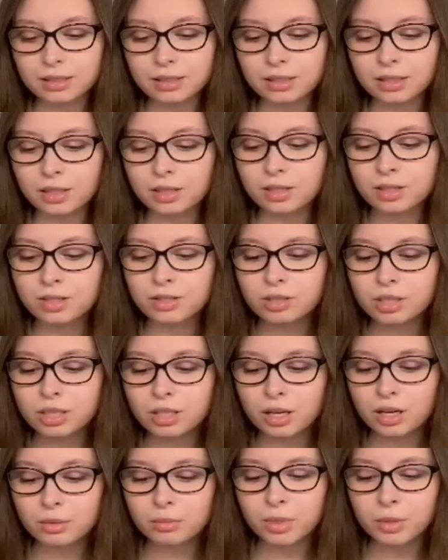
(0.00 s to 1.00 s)
the Austrian
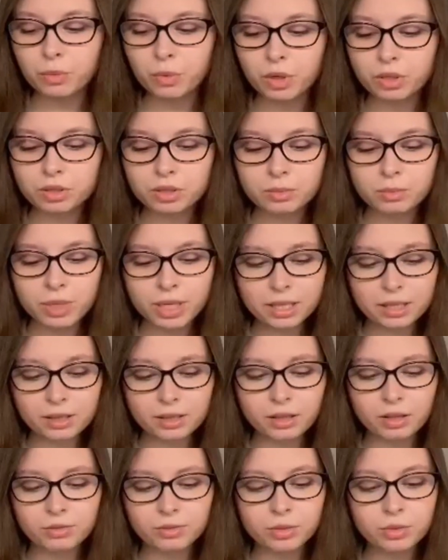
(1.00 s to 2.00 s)
army won the Battle
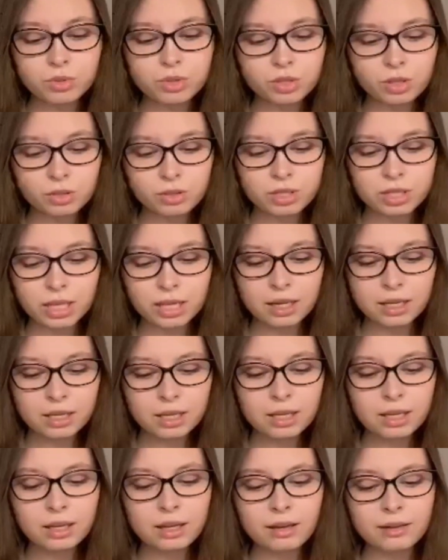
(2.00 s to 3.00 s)
of Custoza,
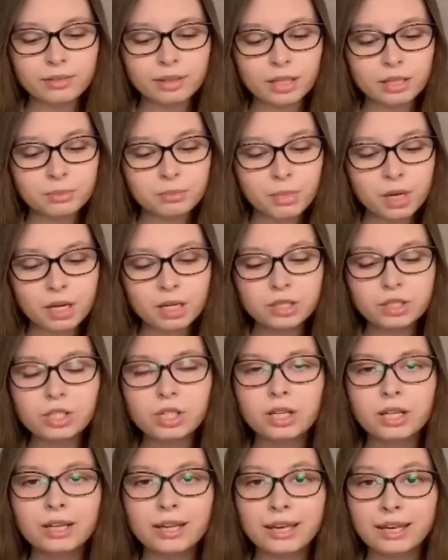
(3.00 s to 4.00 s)
and in March
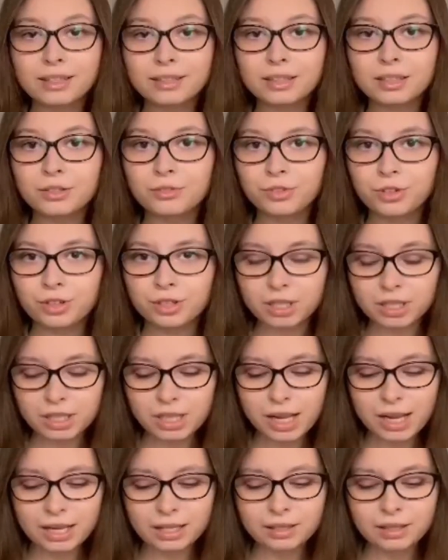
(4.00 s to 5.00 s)

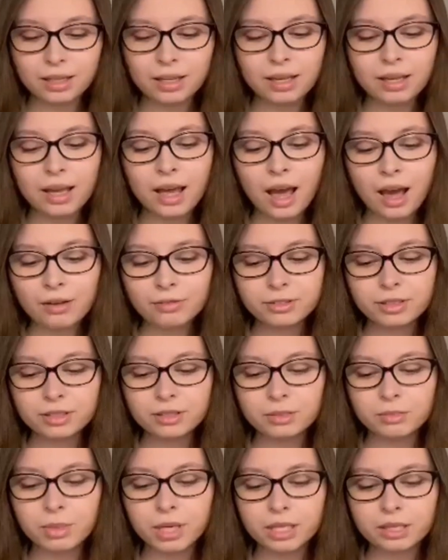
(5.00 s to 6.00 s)
1849, after
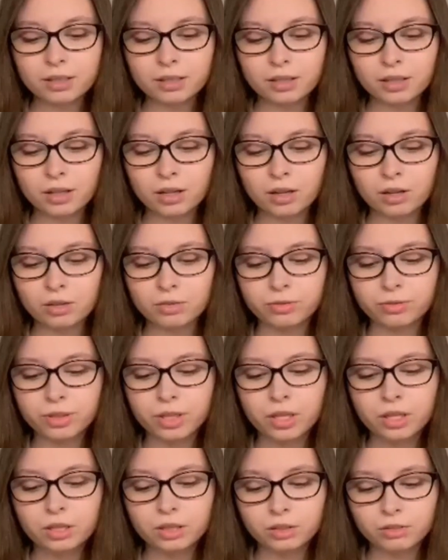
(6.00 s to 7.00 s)
the Battle of
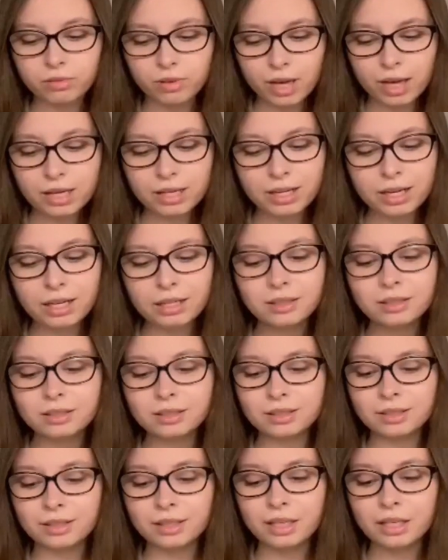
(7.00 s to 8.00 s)
Novara,
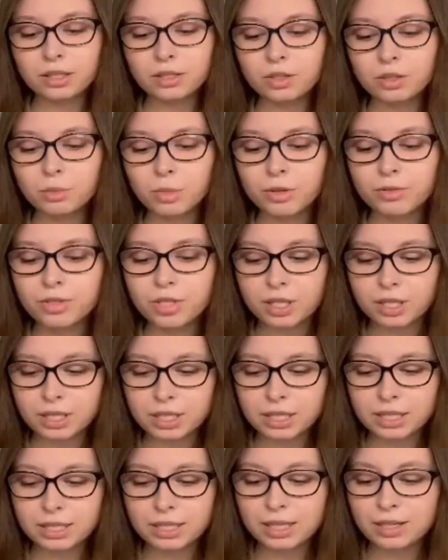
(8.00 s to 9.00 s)
the Kingdom of
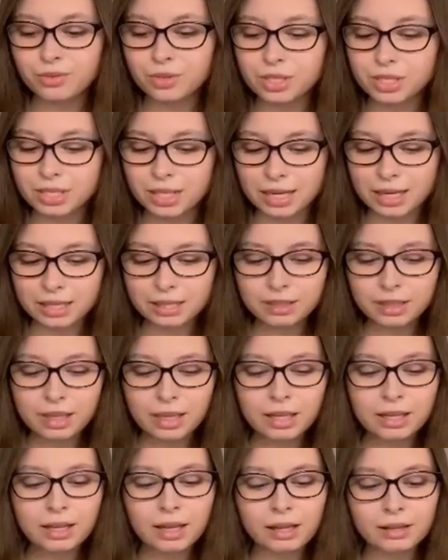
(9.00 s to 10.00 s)
Sardinia resigned
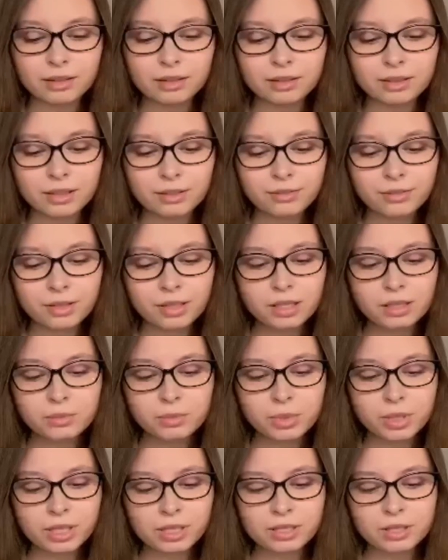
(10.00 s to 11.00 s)
and a definite
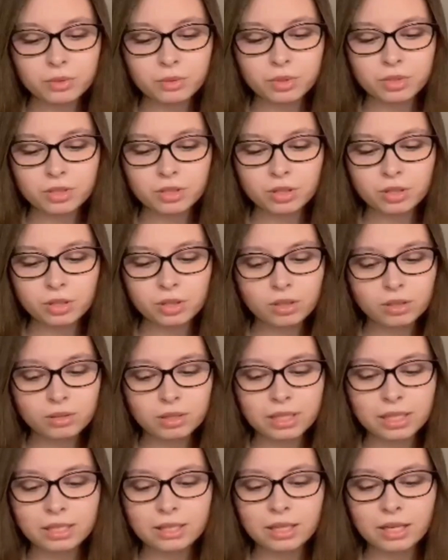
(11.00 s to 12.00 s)
peace was
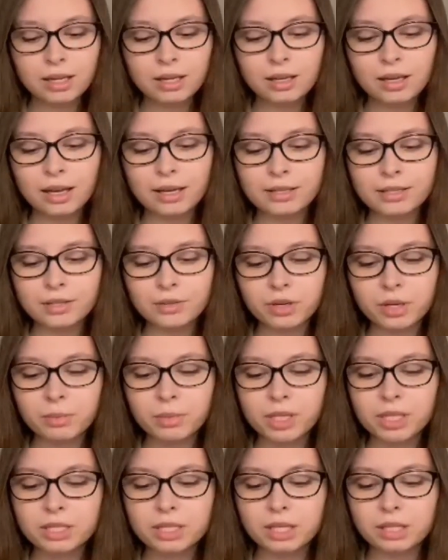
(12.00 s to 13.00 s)
concluded, as the
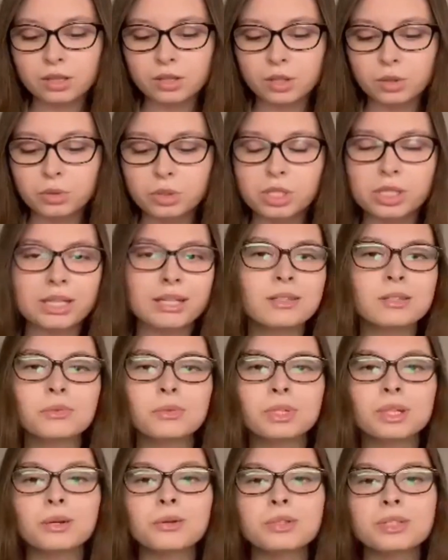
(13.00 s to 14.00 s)
rebels had no chance
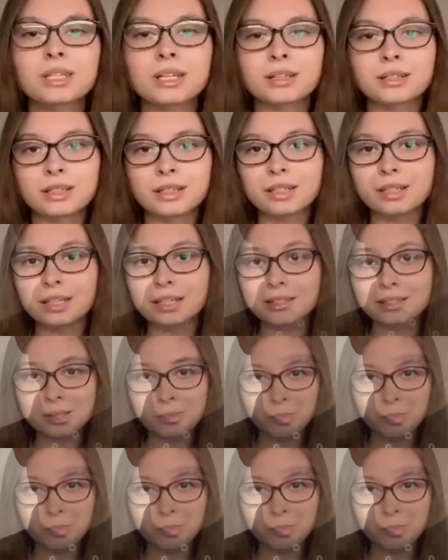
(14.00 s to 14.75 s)
without Sardinian support.